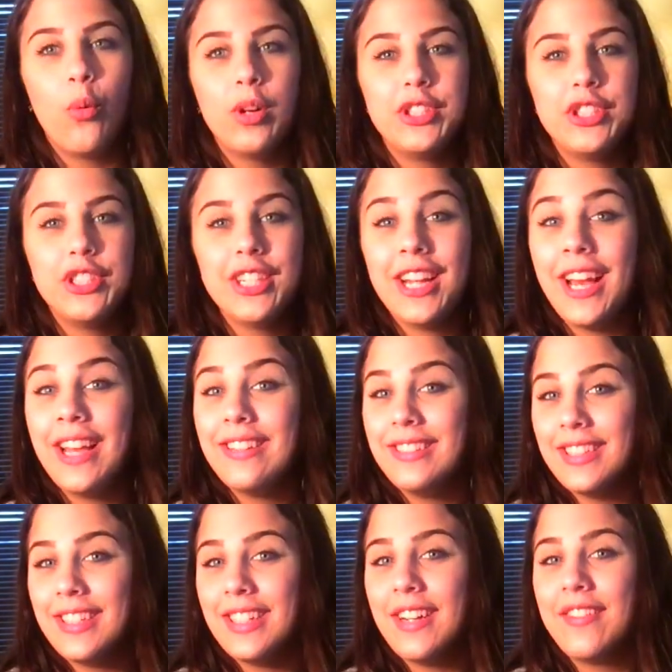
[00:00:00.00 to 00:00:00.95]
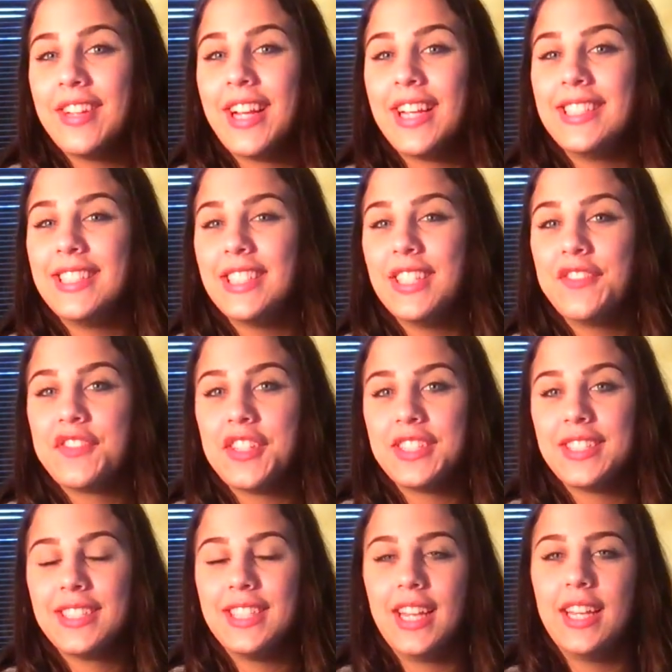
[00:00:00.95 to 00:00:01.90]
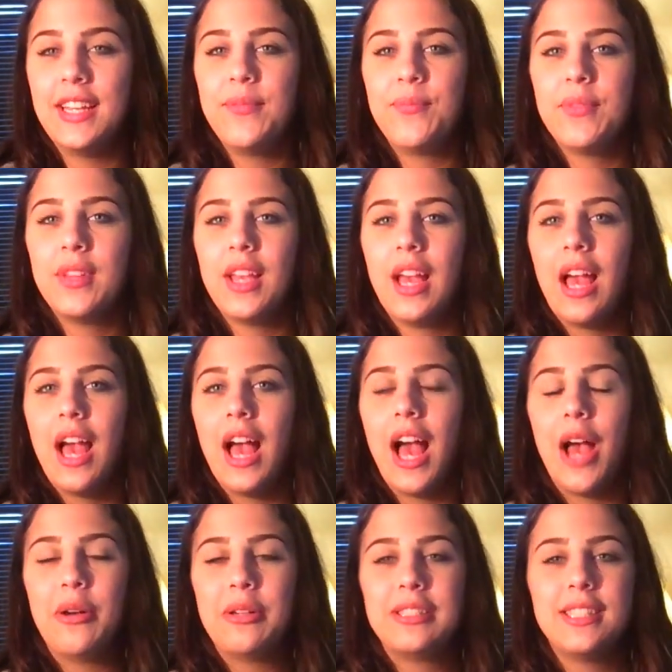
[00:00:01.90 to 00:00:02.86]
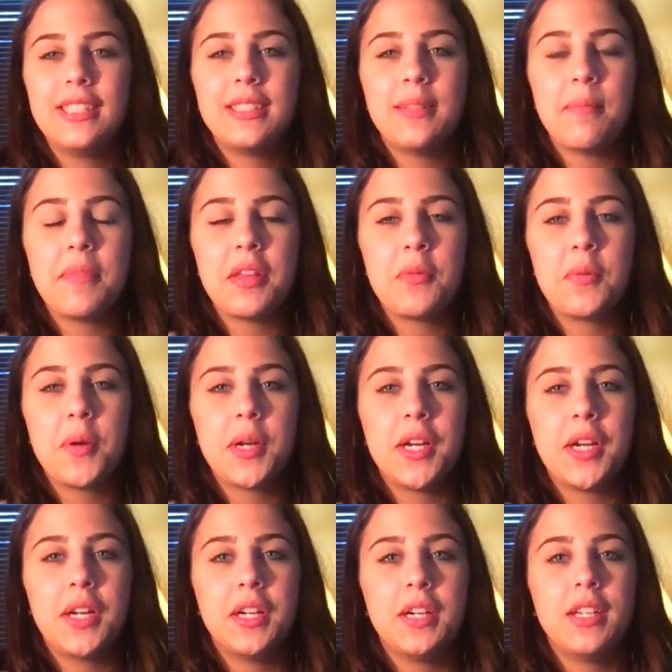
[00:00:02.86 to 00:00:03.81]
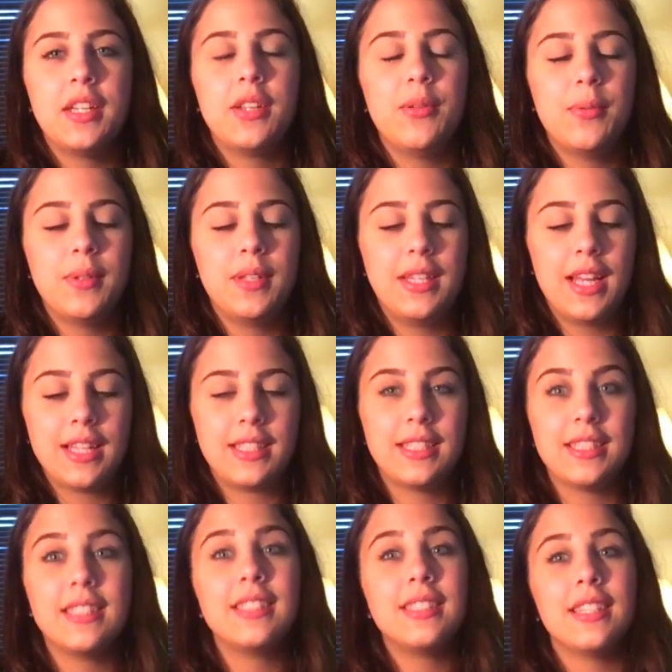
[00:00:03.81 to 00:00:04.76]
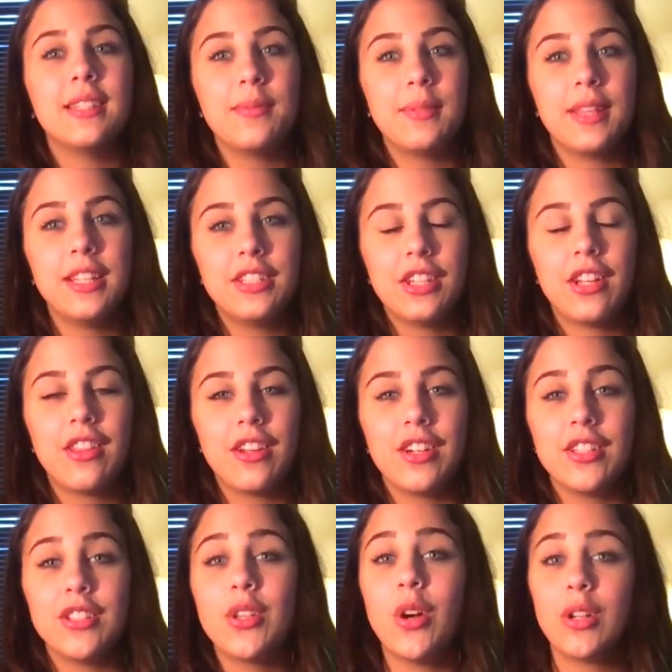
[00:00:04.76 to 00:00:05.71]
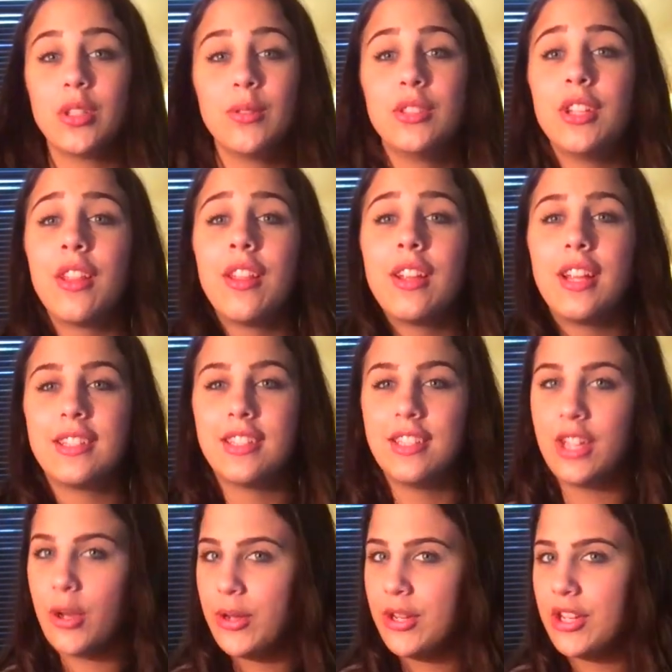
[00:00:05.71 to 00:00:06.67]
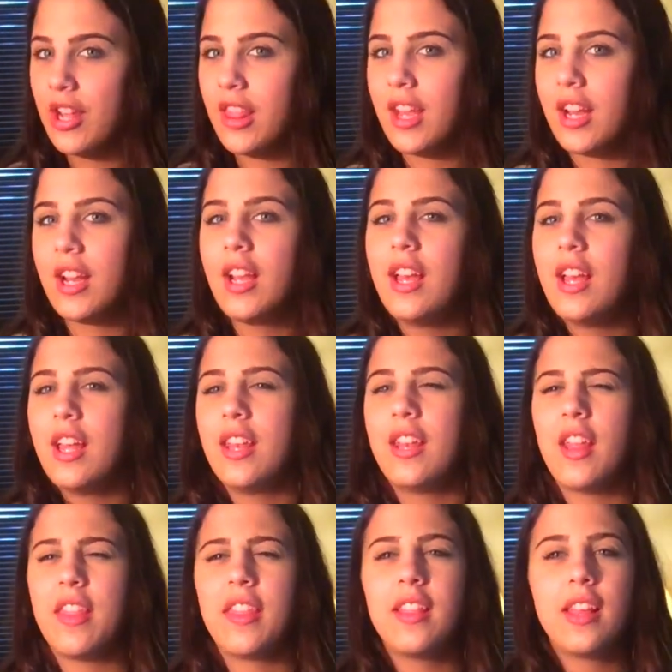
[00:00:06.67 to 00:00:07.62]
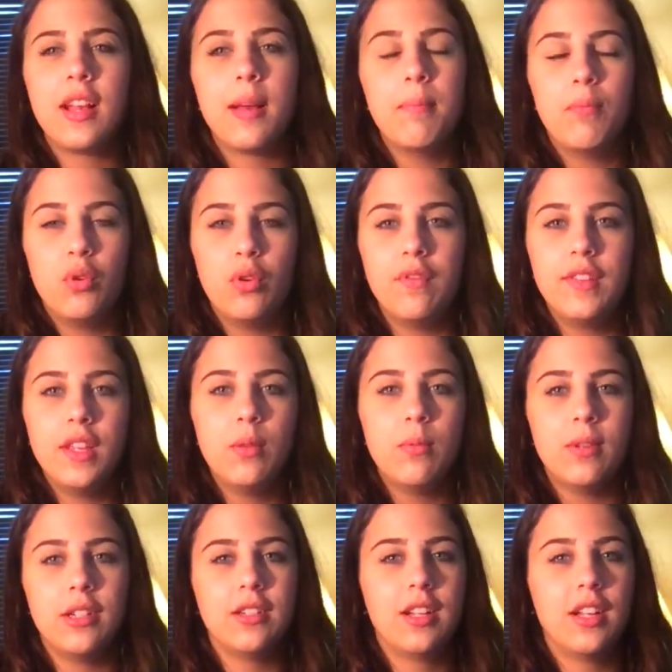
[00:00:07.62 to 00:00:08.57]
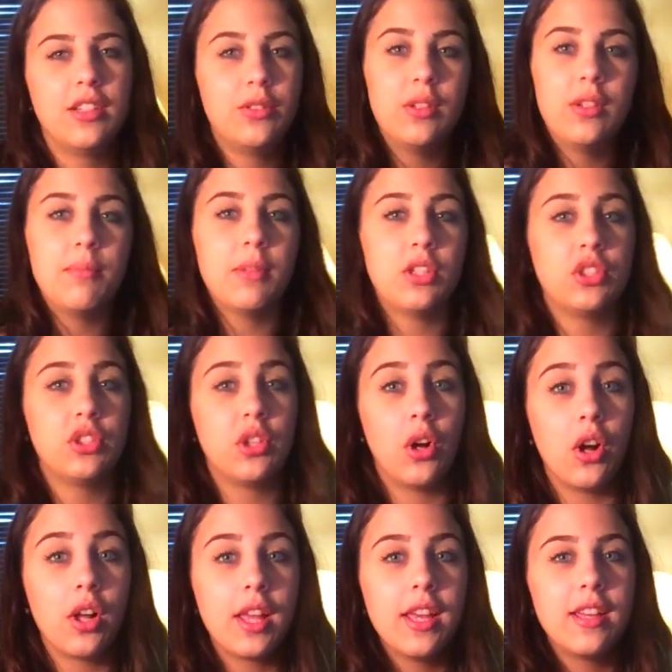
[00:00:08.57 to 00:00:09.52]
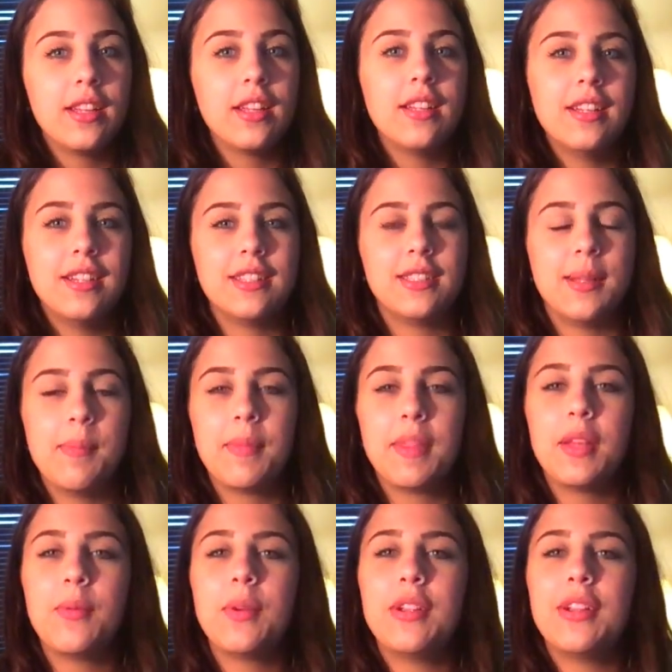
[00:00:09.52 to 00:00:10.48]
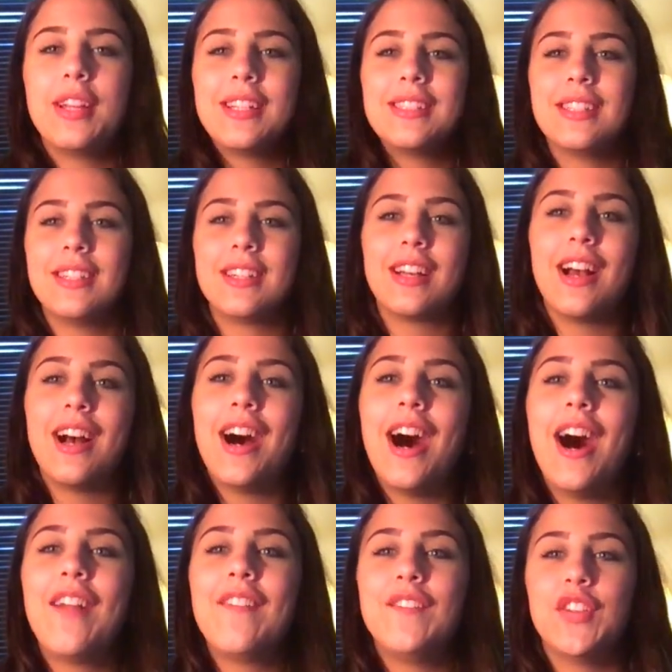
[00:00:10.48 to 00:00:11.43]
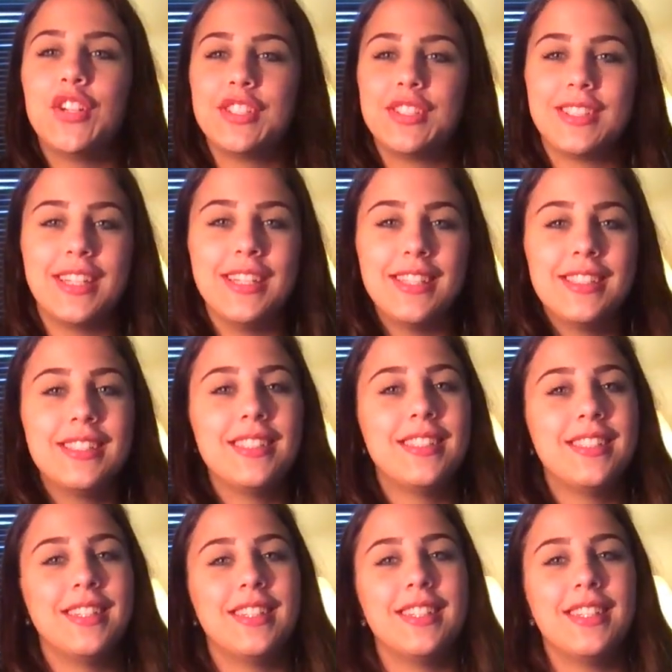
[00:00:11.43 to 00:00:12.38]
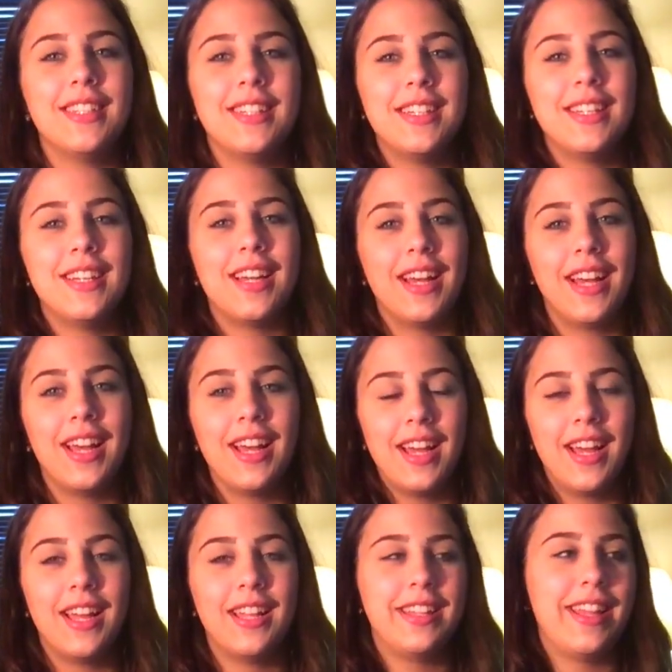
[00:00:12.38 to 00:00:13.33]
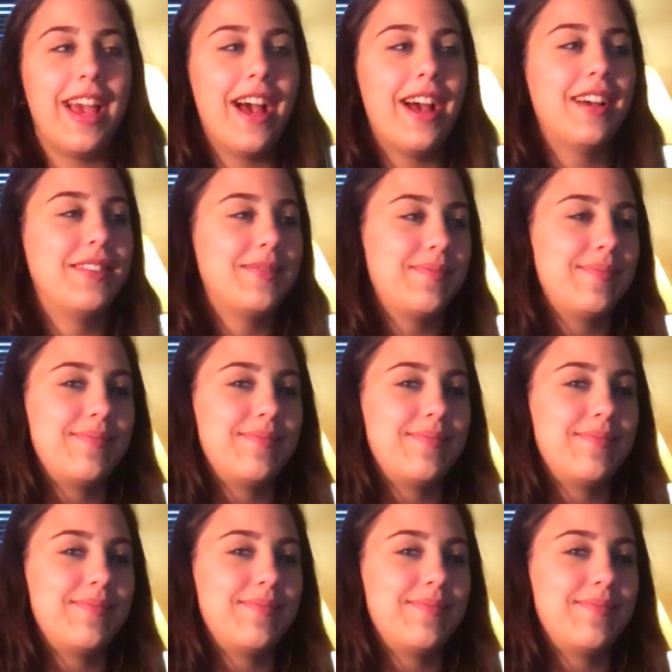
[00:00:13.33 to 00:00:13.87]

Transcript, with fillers: What's your idea of an ideal first date? I would say something where you would get to sit with each other and talk to each other and get to know each other. Nothing like a movie where you're not doing much talking. Something where you get to conversate. And yeah.